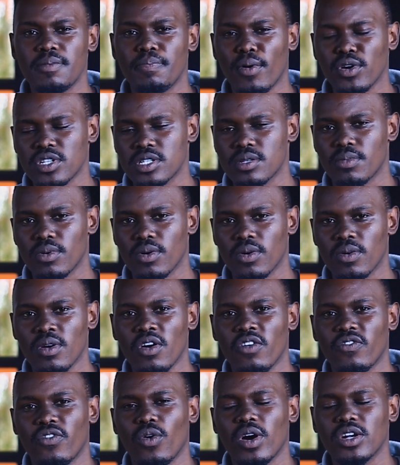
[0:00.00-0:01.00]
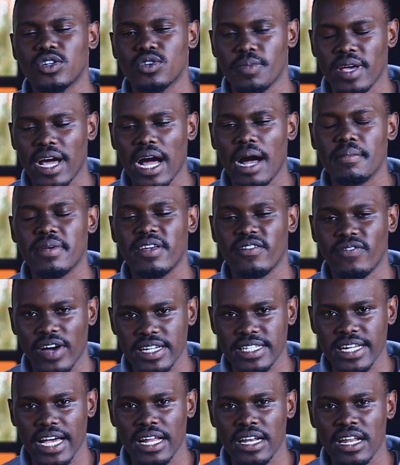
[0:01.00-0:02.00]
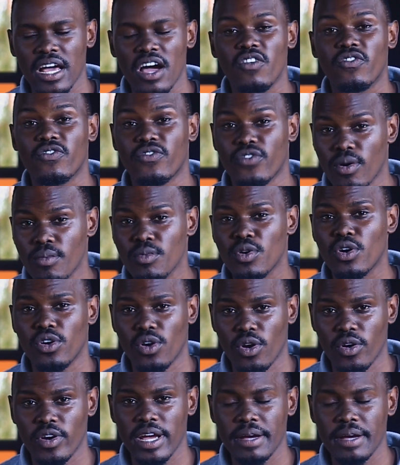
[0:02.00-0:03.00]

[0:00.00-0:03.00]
it possible for one to become infertile from